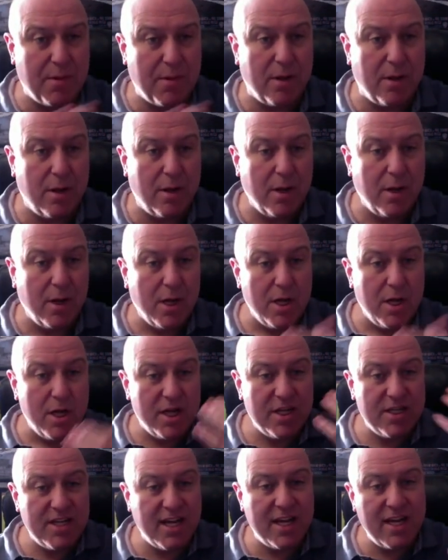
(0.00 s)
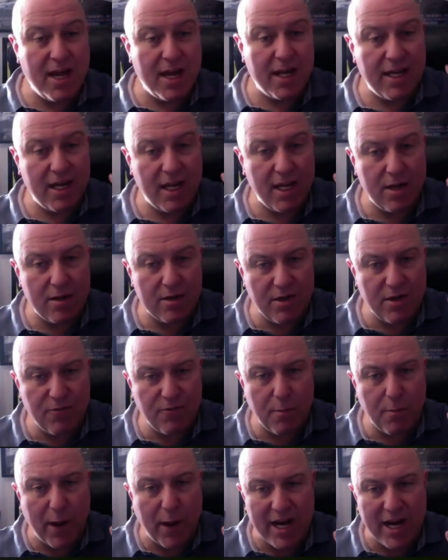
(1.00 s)
But you can see there the
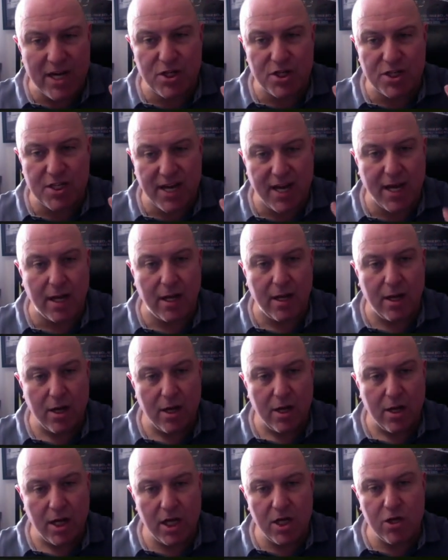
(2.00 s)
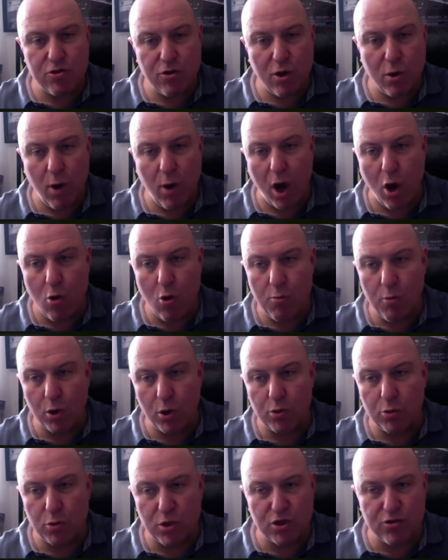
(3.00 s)
different pages here: intro, home,
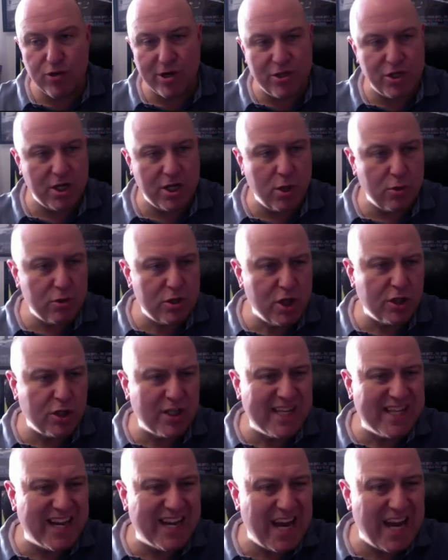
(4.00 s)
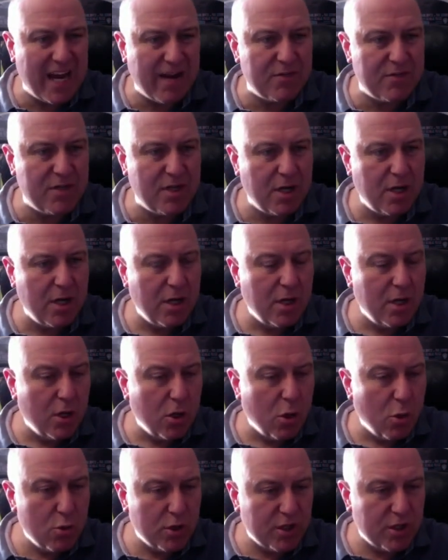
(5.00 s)
model, and strategy. And I also got down the left
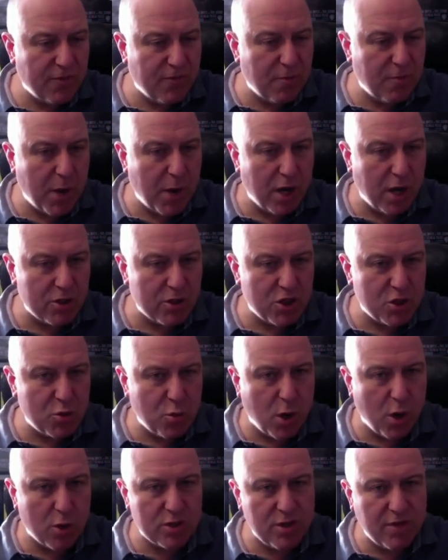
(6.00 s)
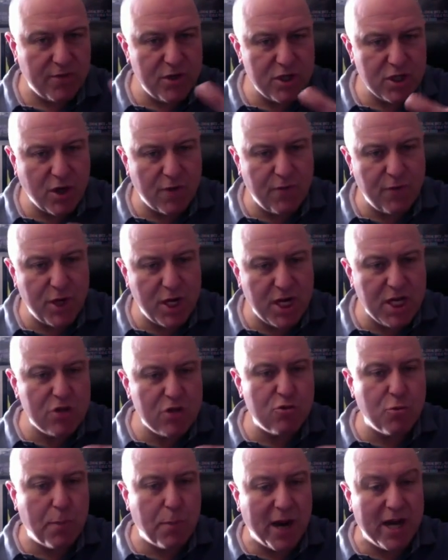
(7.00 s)
all the different parts as well. So if you just go for the intro